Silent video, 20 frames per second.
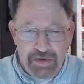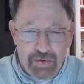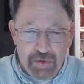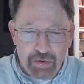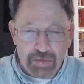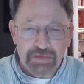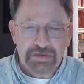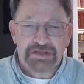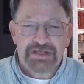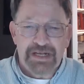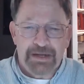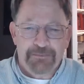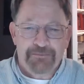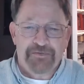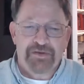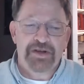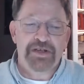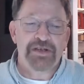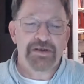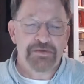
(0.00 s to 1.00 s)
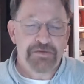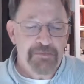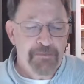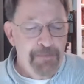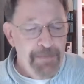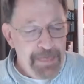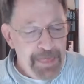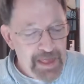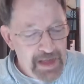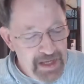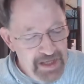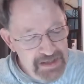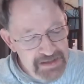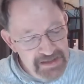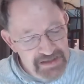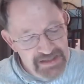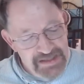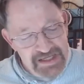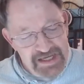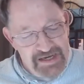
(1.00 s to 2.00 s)
holds up for you
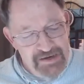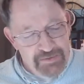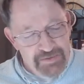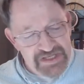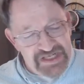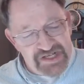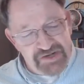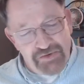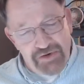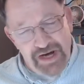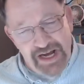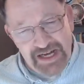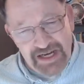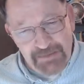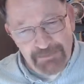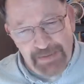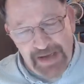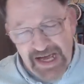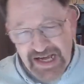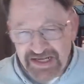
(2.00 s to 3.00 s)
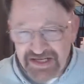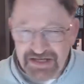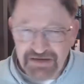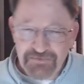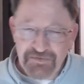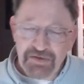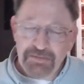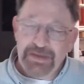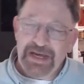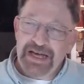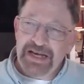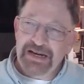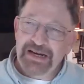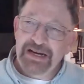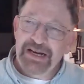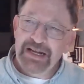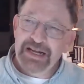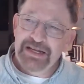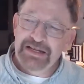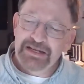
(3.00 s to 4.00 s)
the aristocratic past of
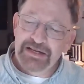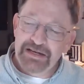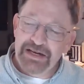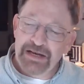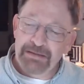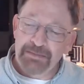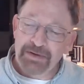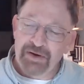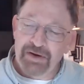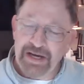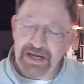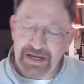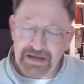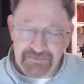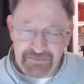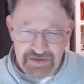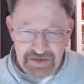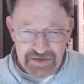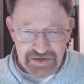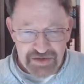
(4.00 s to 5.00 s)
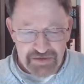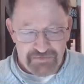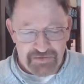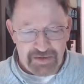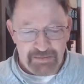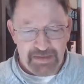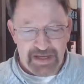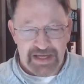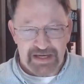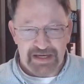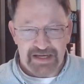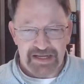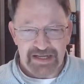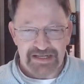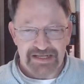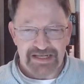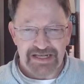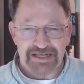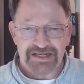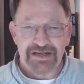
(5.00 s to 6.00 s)
humanity and the democratic future of humanity
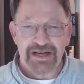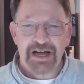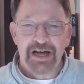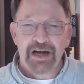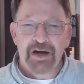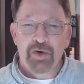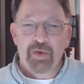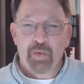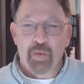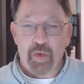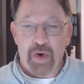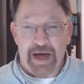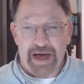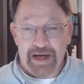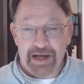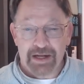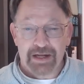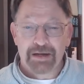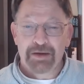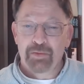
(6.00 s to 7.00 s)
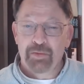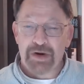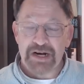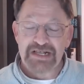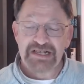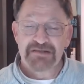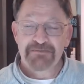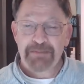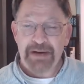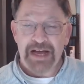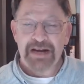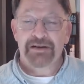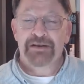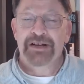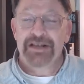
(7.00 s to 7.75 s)
and says, well, what's better?